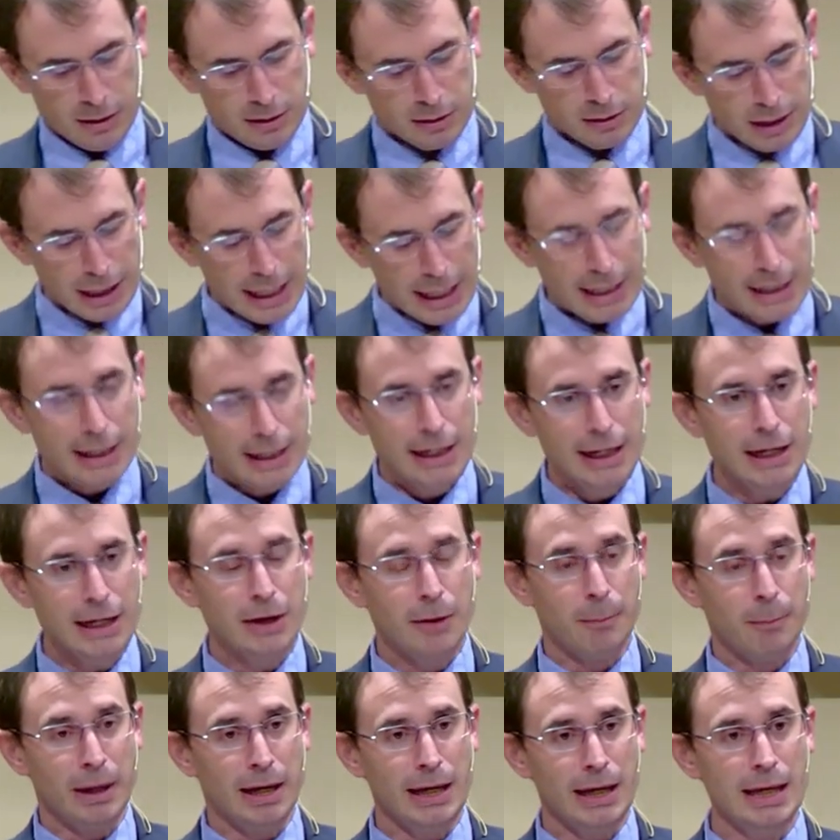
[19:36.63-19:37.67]
let
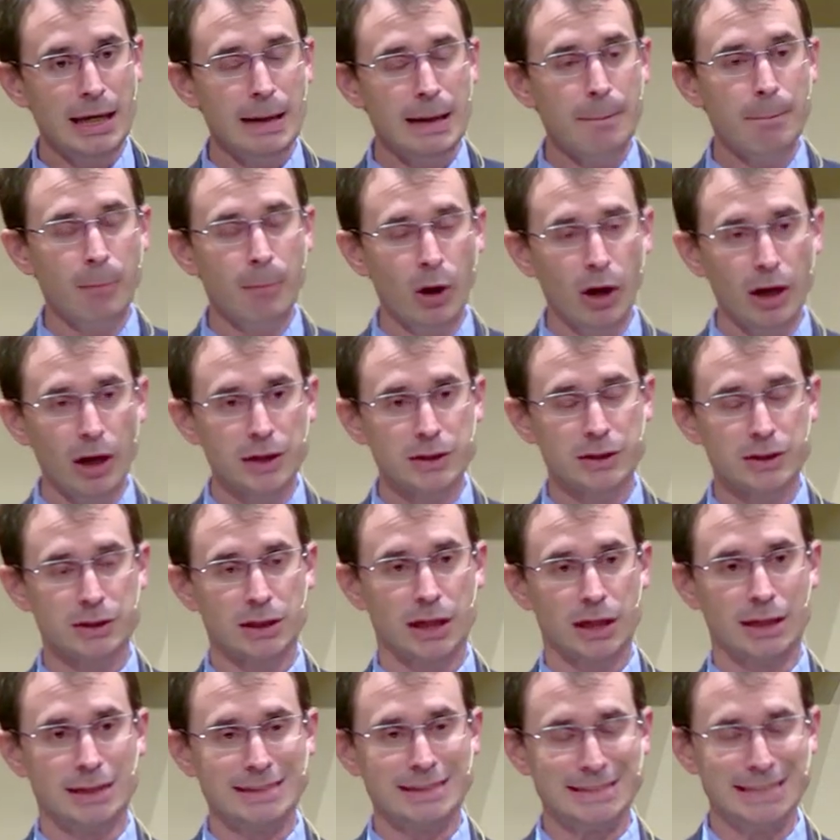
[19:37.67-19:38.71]
him, he
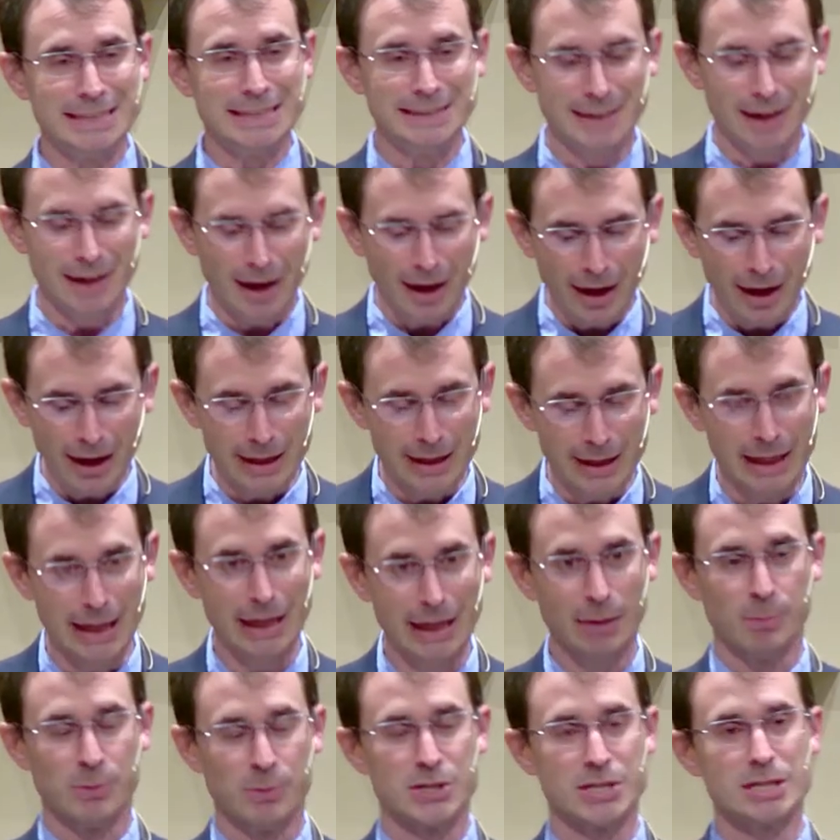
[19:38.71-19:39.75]
must deny
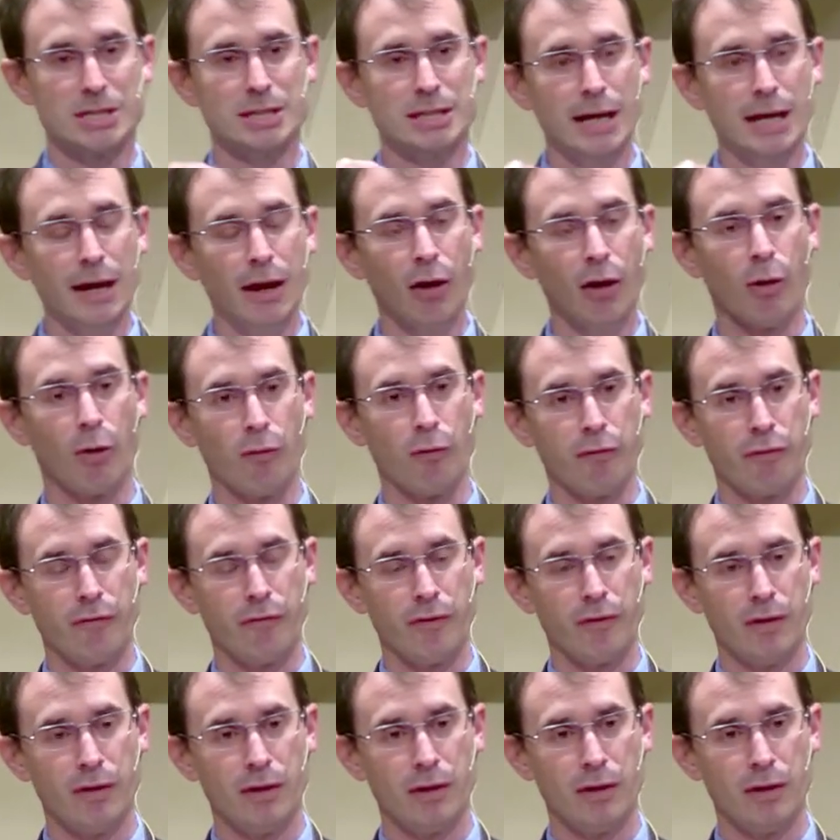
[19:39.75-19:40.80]
himself.